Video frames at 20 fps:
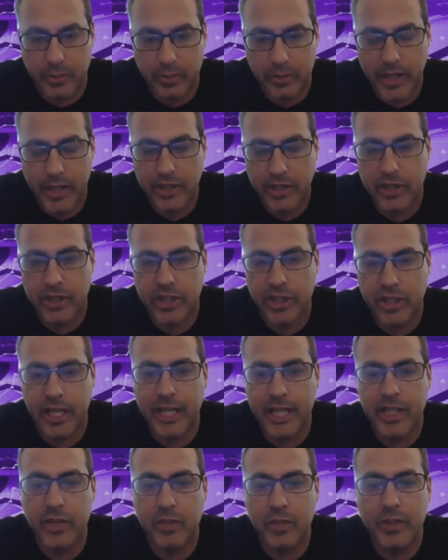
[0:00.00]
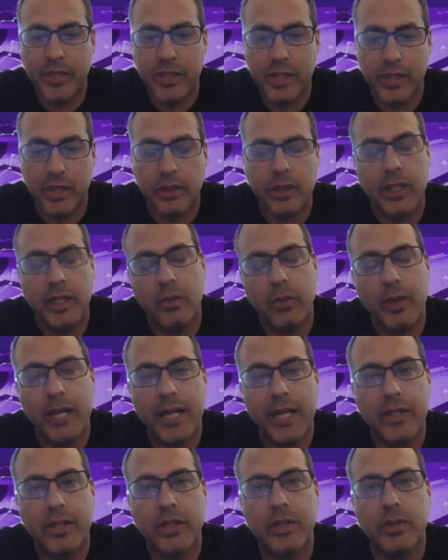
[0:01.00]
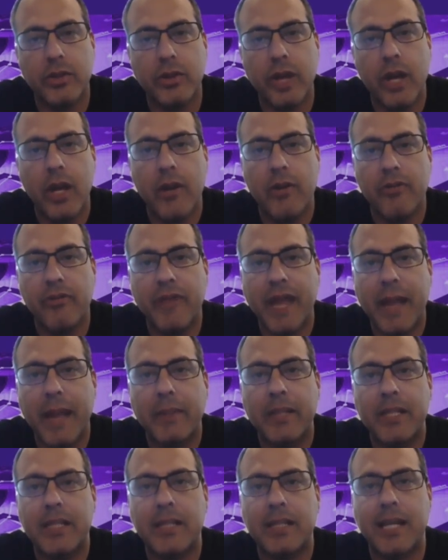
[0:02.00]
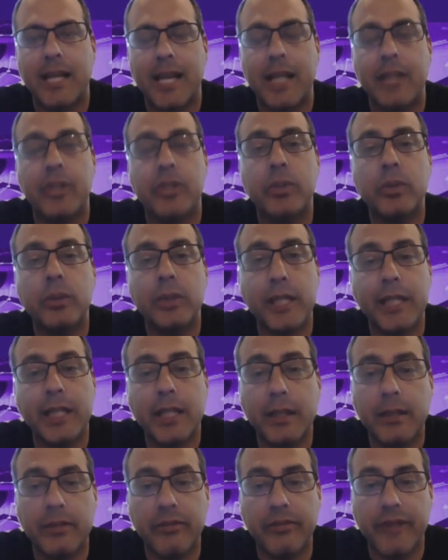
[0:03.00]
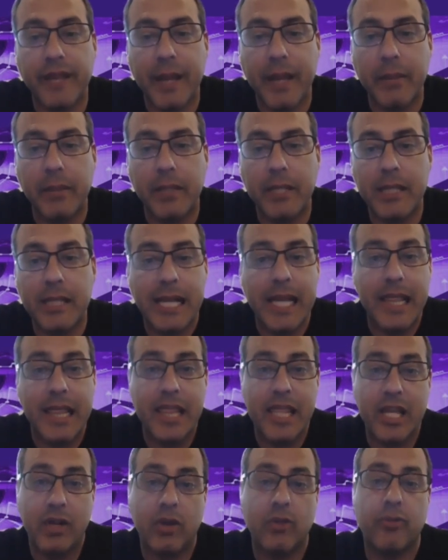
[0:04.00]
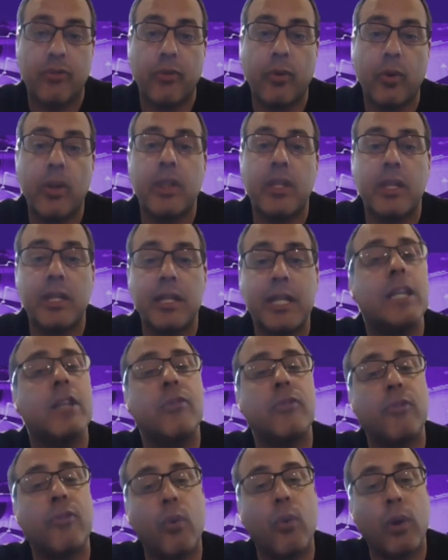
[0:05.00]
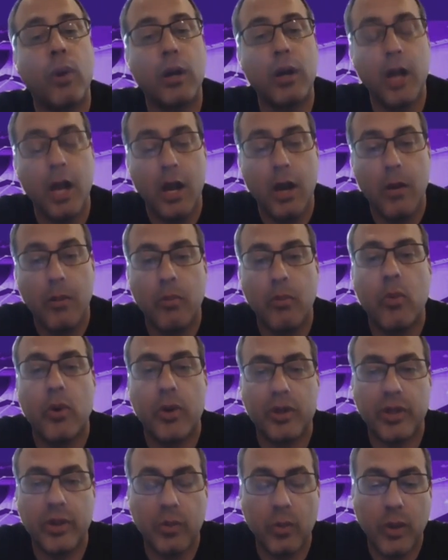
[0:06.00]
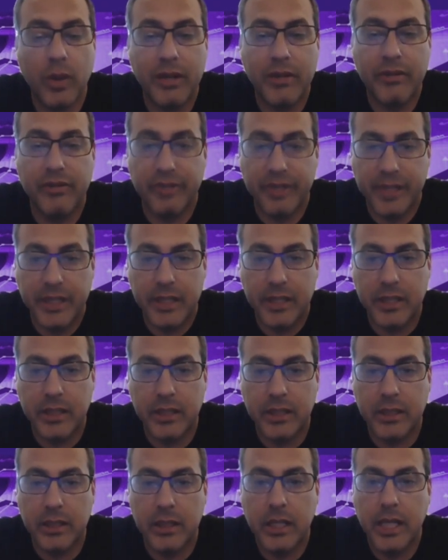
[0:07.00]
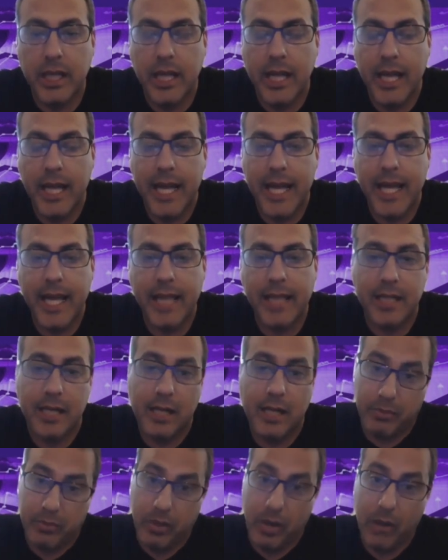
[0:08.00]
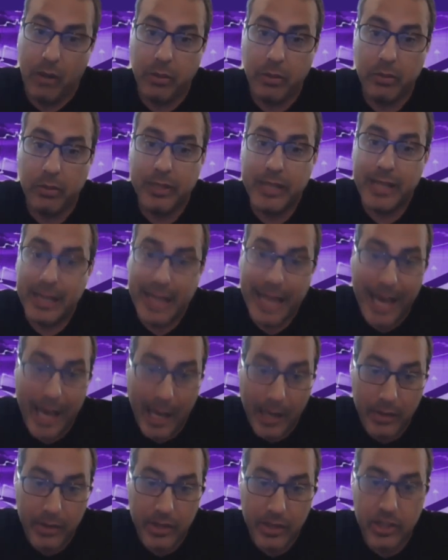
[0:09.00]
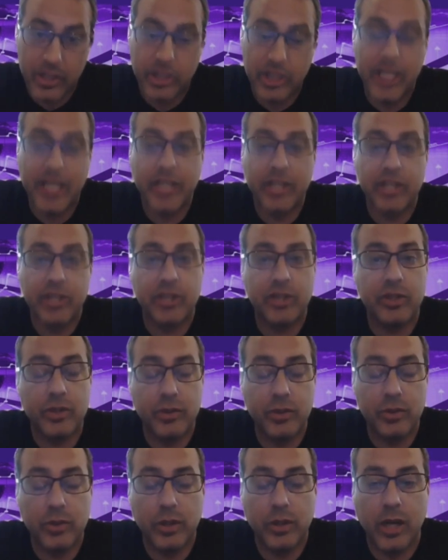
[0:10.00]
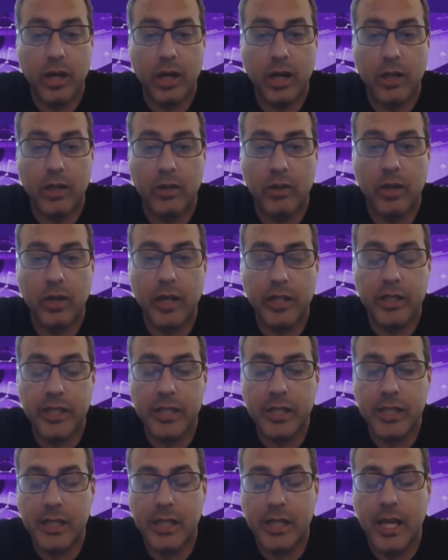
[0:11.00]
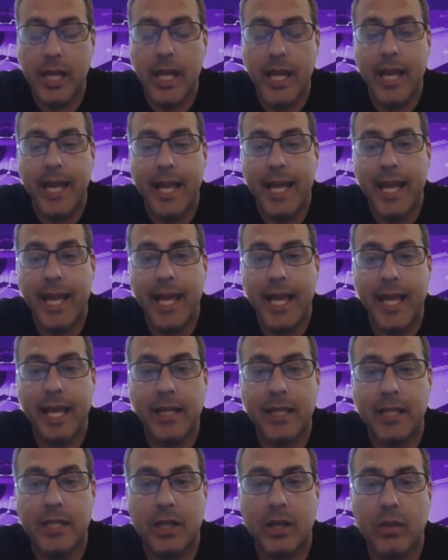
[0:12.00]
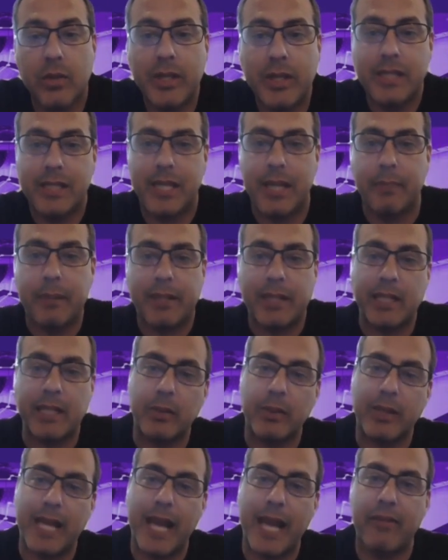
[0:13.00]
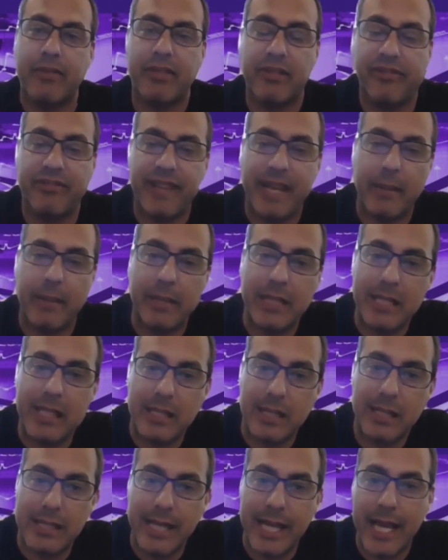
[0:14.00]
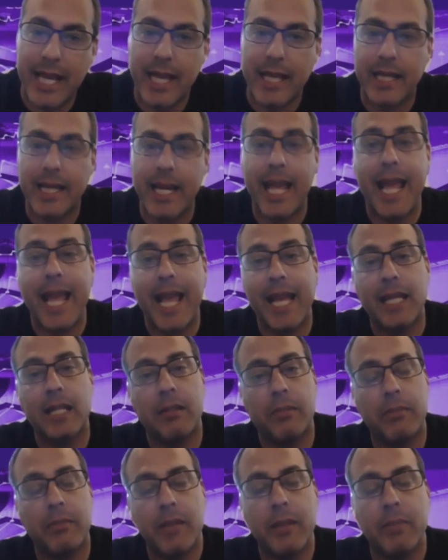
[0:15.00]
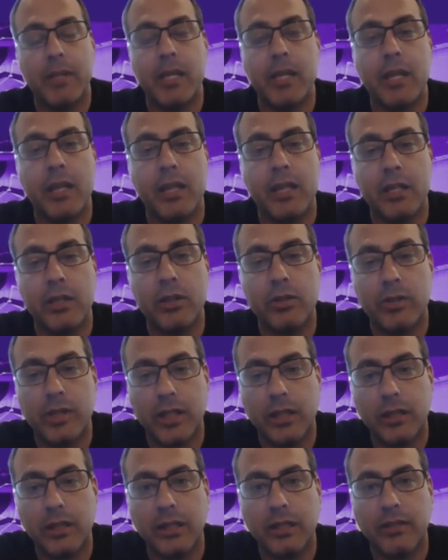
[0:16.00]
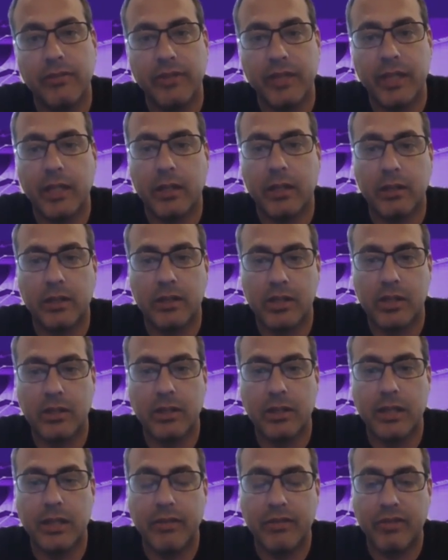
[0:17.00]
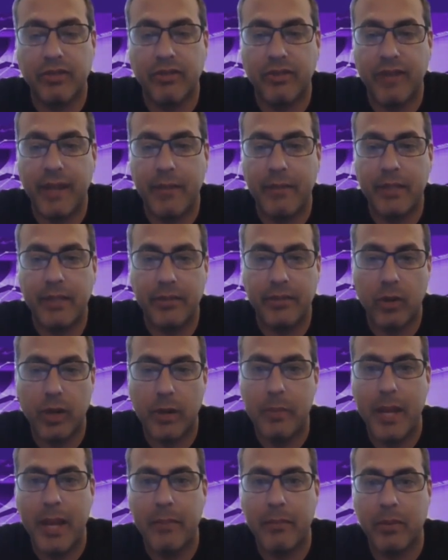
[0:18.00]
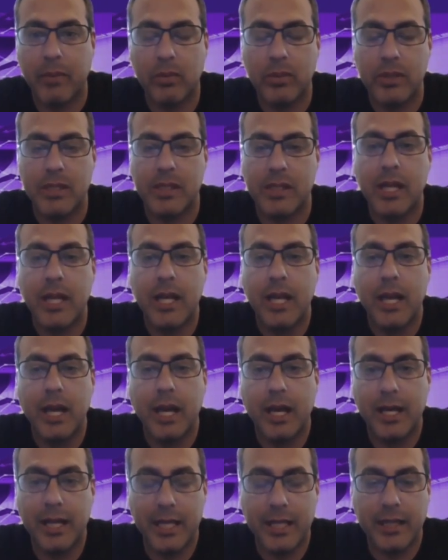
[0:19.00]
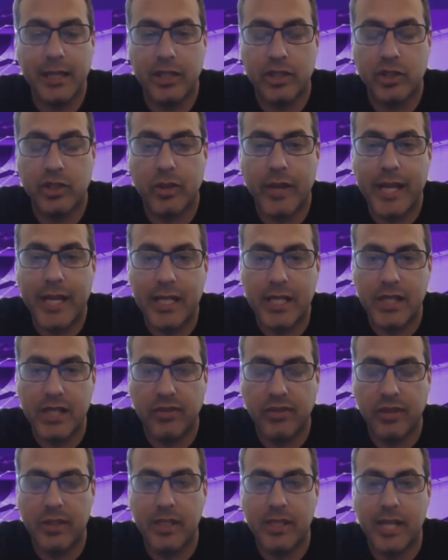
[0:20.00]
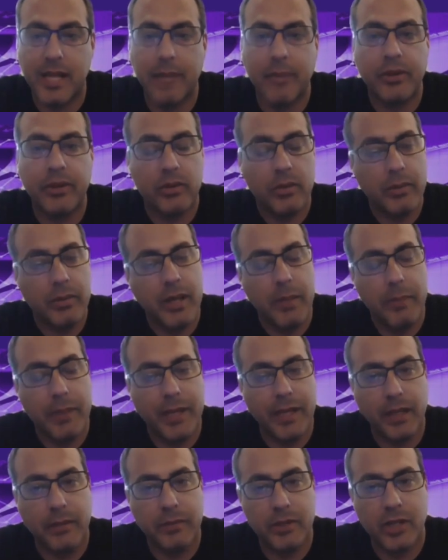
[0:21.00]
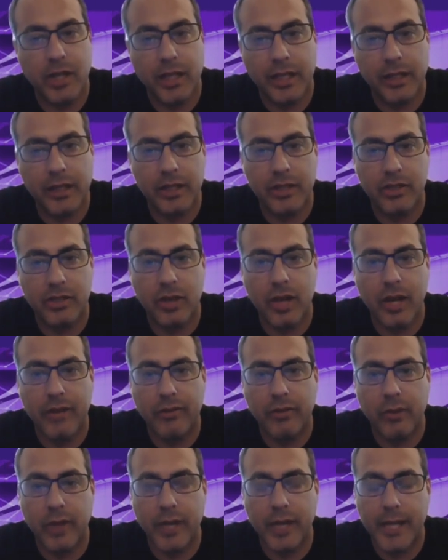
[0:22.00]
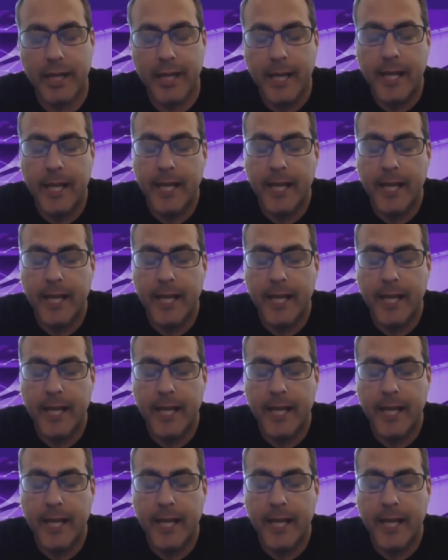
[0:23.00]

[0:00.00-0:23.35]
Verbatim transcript: pressures change, we certainly went into families that had dual income families and therefore the need for more than one vehicle. And uh, probably the houses changed to dual car garages. And so we typically would have the family sedan and maybe the utility vehicle. Certainly, if the family of one member was uh, in the trades, for example, there would be a pickup truck in the driveway. Yeah.